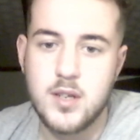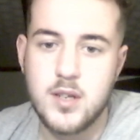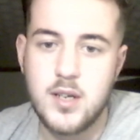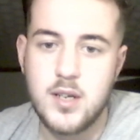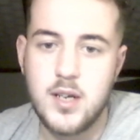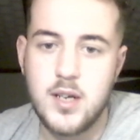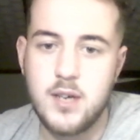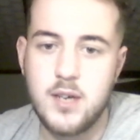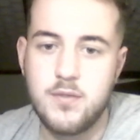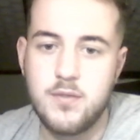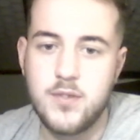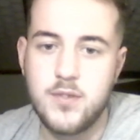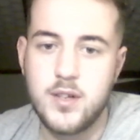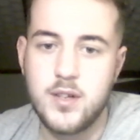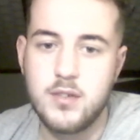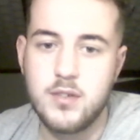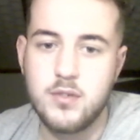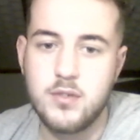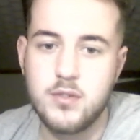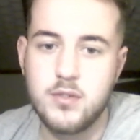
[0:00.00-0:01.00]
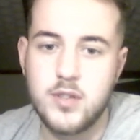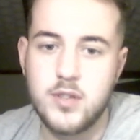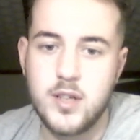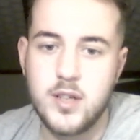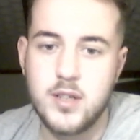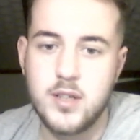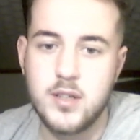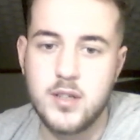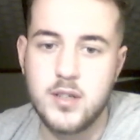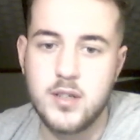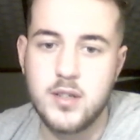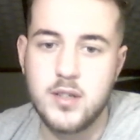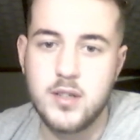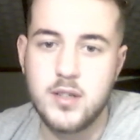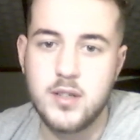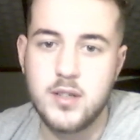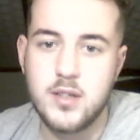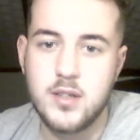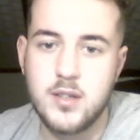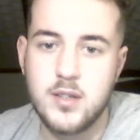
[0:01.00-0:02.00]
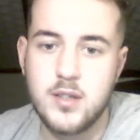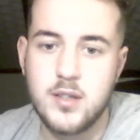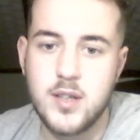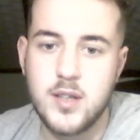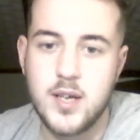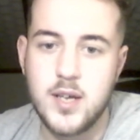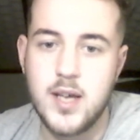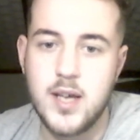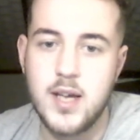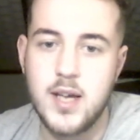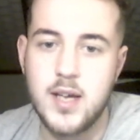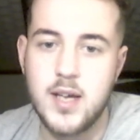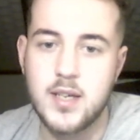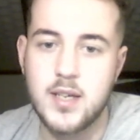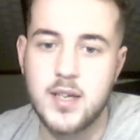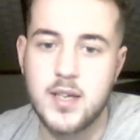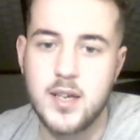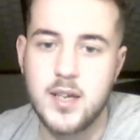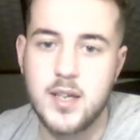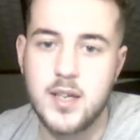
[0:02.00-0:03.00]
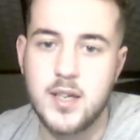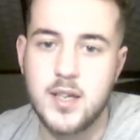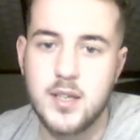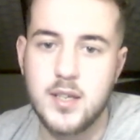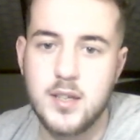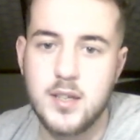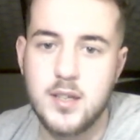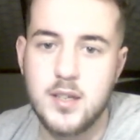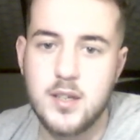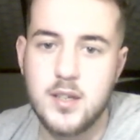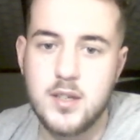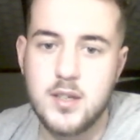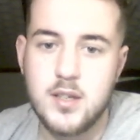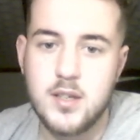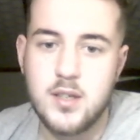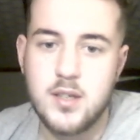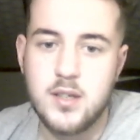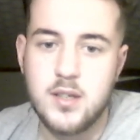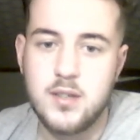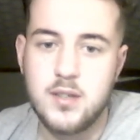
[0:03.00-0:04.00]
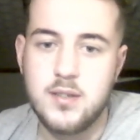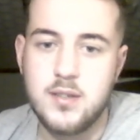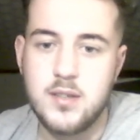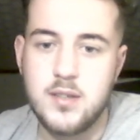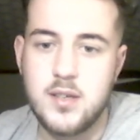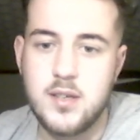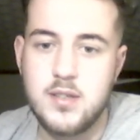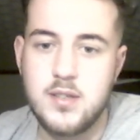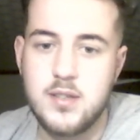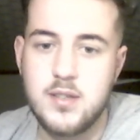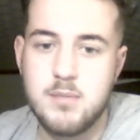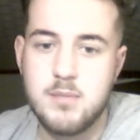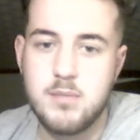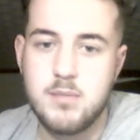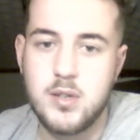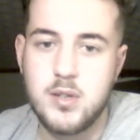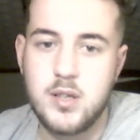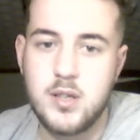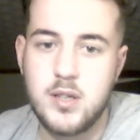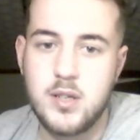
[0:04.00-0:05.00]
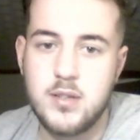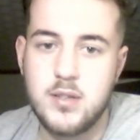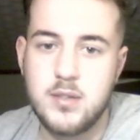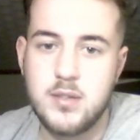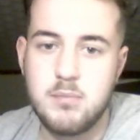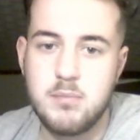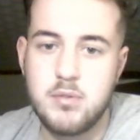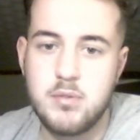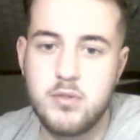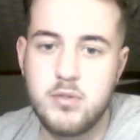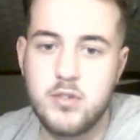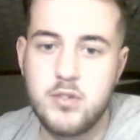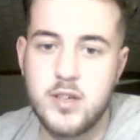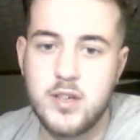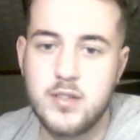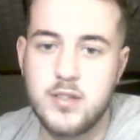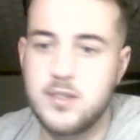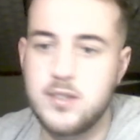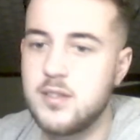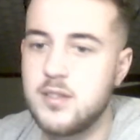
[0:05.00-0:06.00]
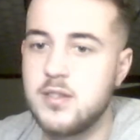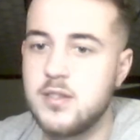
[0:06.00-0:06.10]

Oh, I think I just take... Okay. Very simple chess.